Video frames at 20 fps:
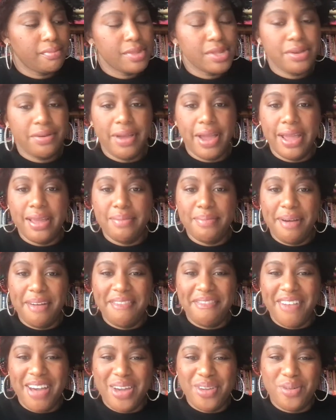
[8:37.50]
All right, and my
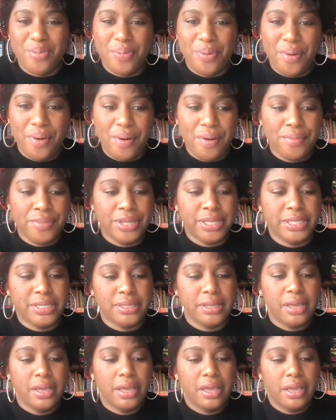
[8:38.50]
final poem is
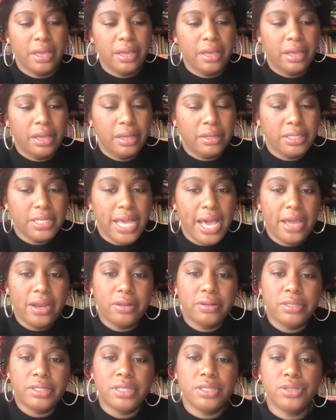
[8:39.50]

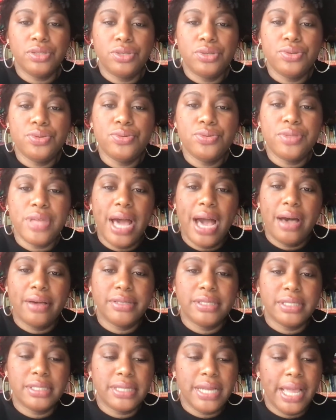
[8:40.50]
titled, In
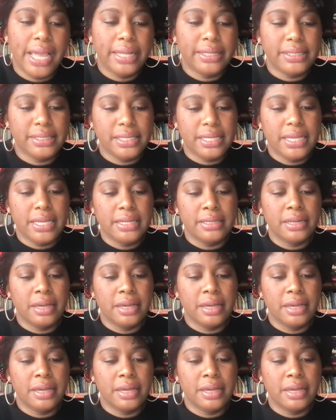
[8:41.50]
2018,